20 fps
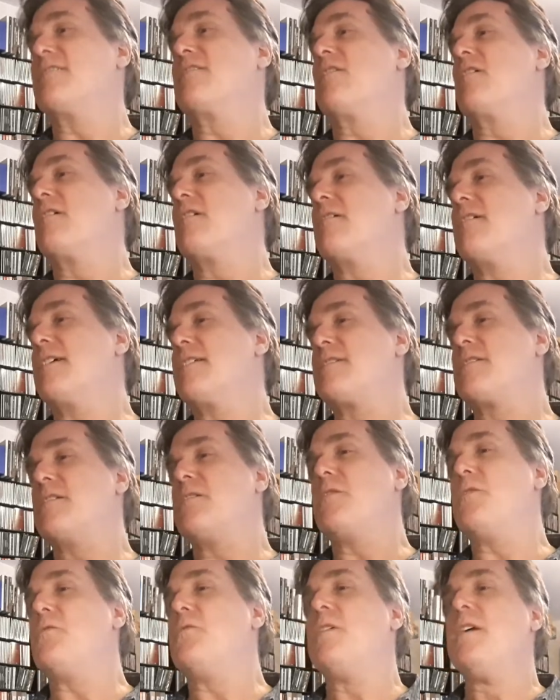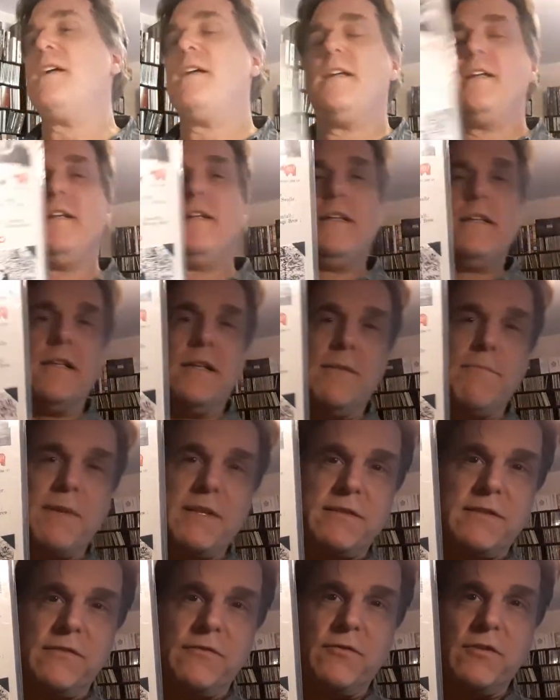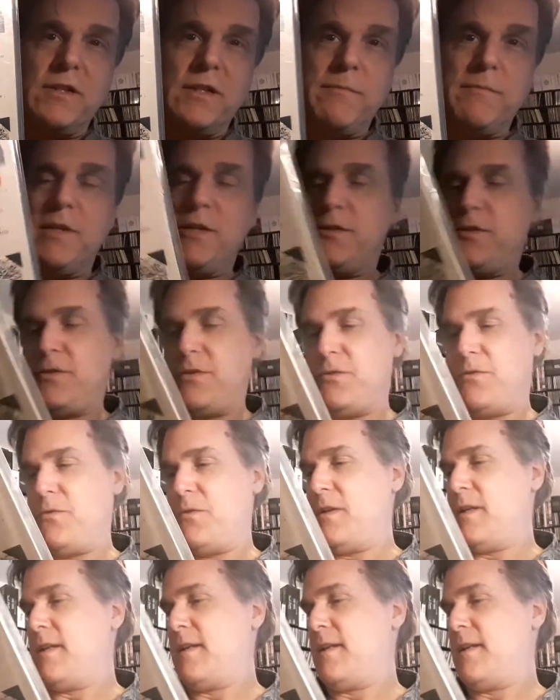an RSO uh, Best of Cream issue.